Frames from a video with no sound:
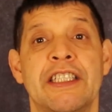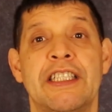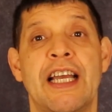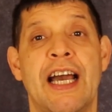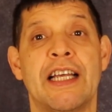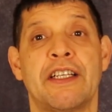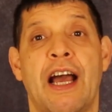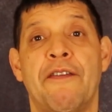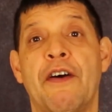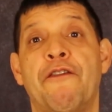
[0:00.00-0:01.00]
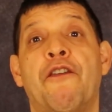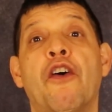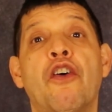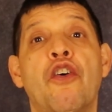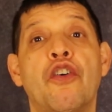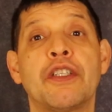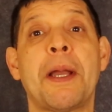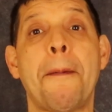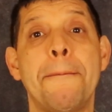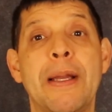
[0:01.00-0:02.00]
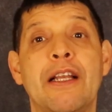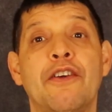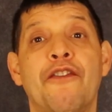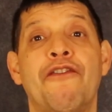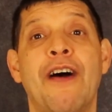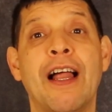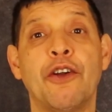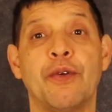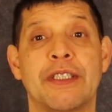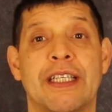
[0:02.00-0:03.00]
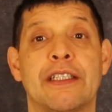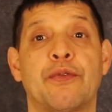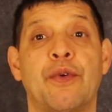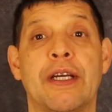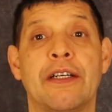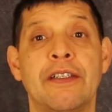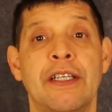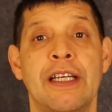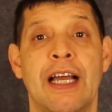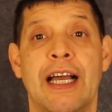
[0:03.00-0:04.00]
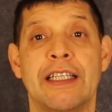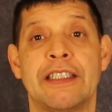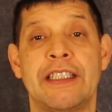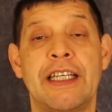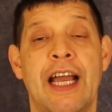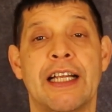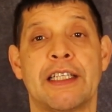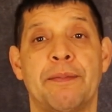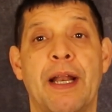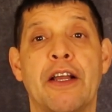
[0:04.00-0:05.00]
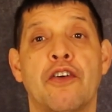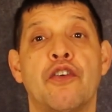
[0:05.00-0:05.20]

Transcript: She has about 400 Million followers as well. And she has a brand